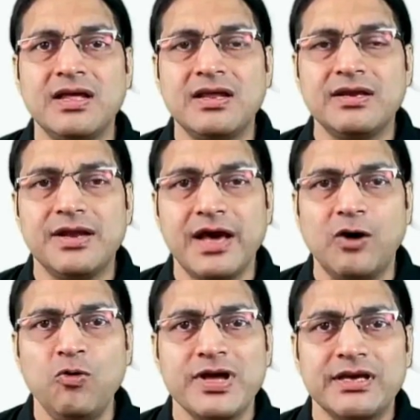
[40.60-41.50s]

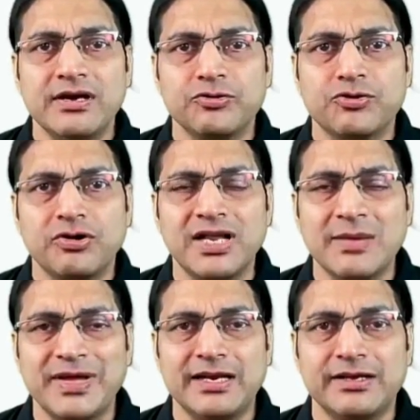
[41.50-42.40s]
Now, here you do not have
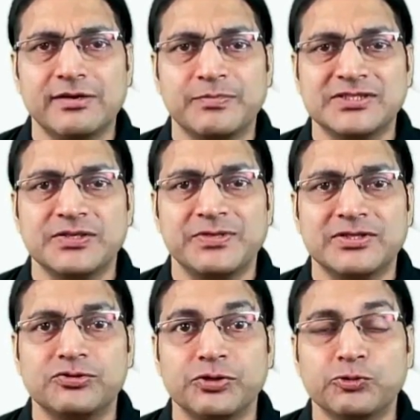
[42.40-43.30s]
any legal principle.
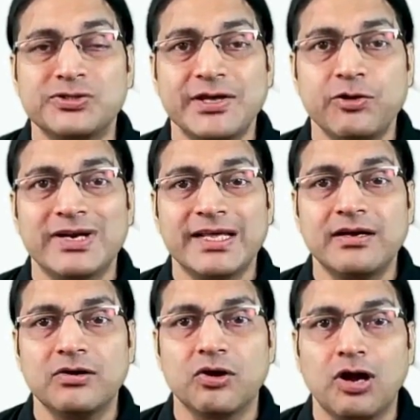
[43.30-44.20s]
So, using your legal
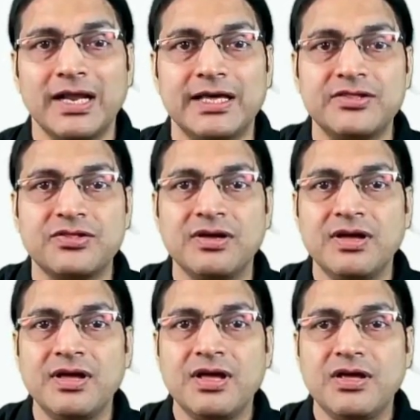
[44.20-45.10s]
knowledge,
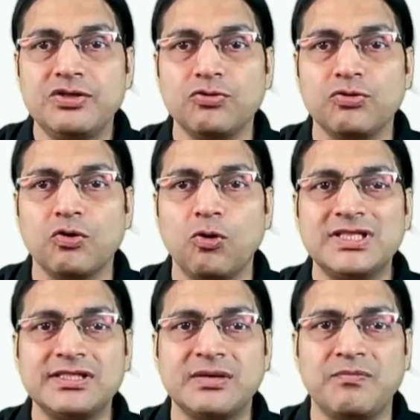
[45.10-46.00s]
you know
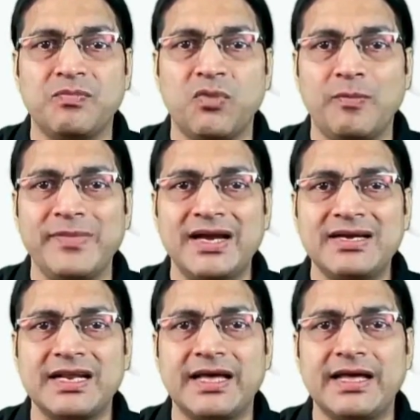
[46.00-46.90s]
that the
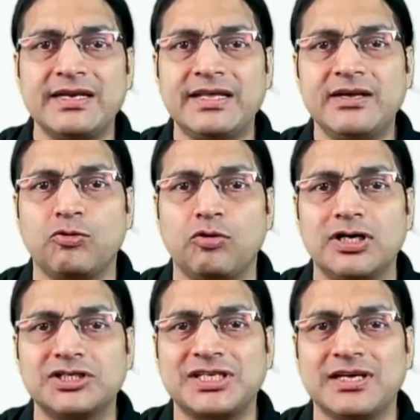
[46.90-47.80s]
moment any
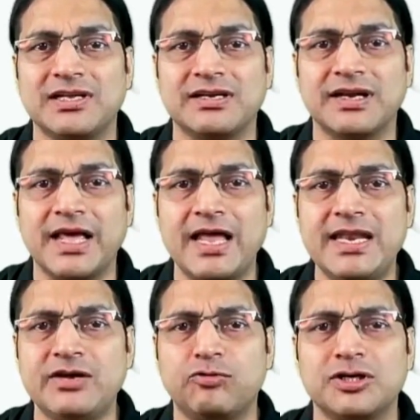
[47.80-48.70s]
coercion
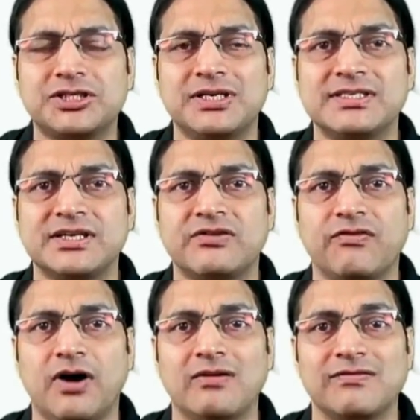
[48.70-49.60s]
is
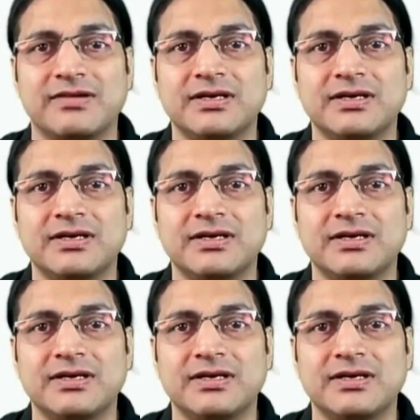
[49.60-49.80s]
involved,